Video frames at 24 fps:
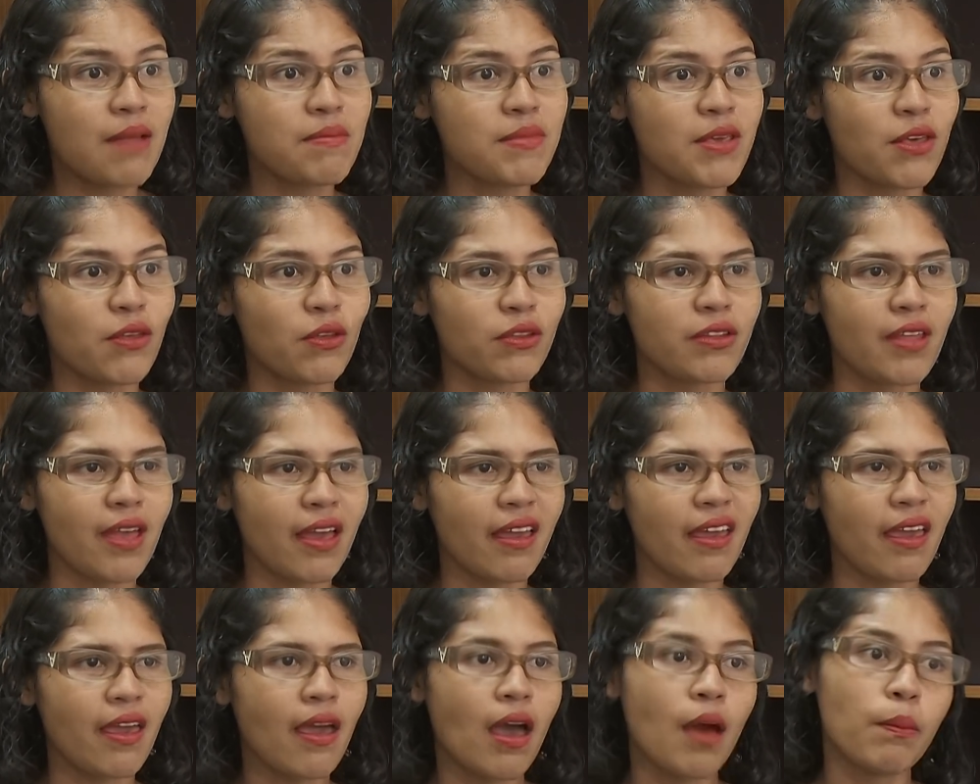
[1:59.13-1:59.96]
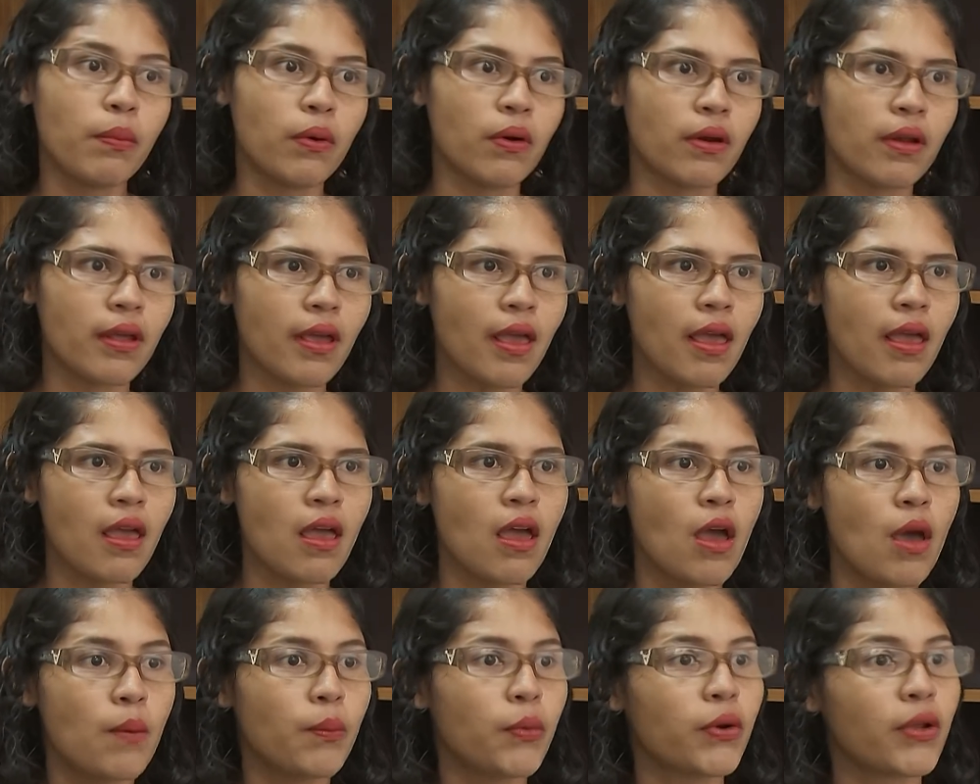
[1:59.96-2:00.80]
And if that weren't enough,
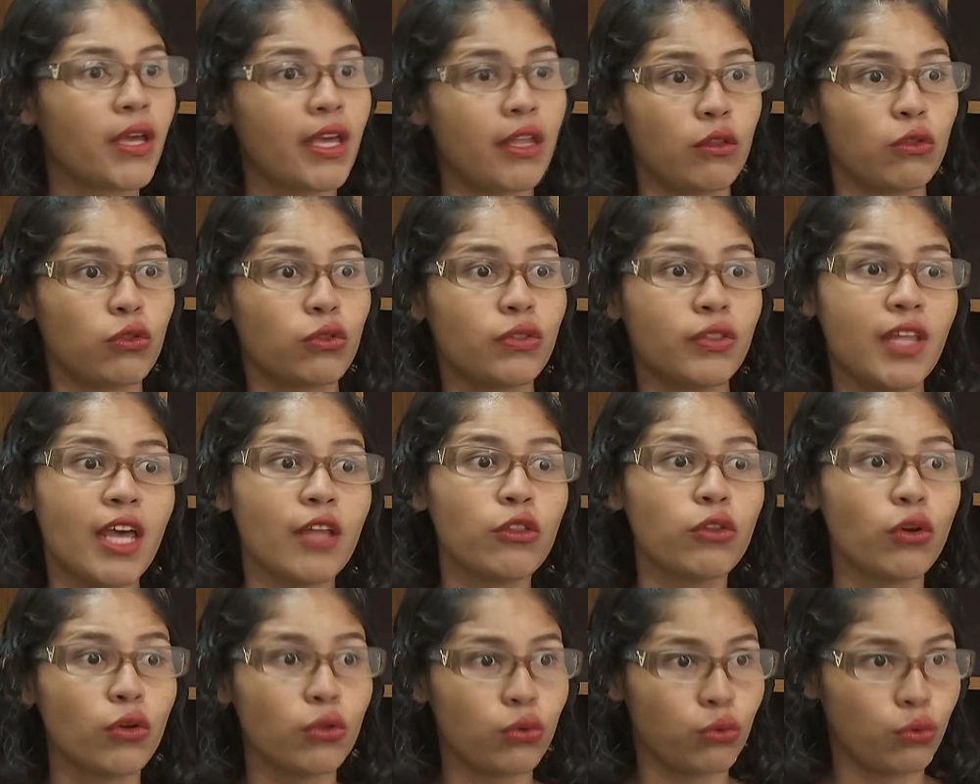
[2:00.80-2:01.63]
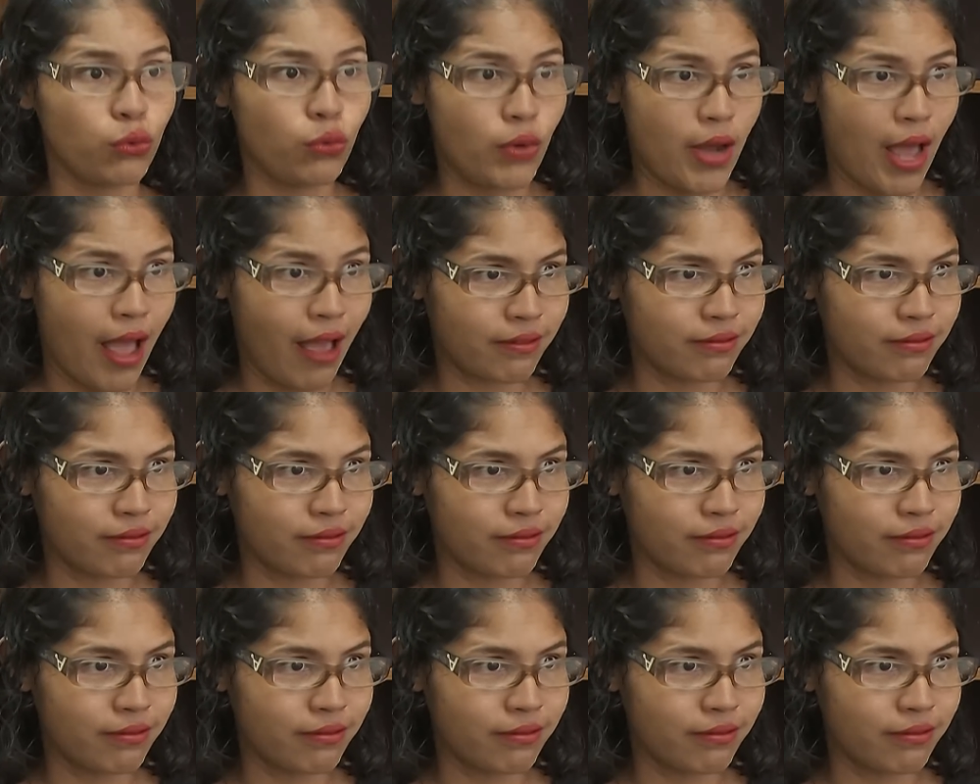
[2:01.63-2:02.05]
they persecute your family.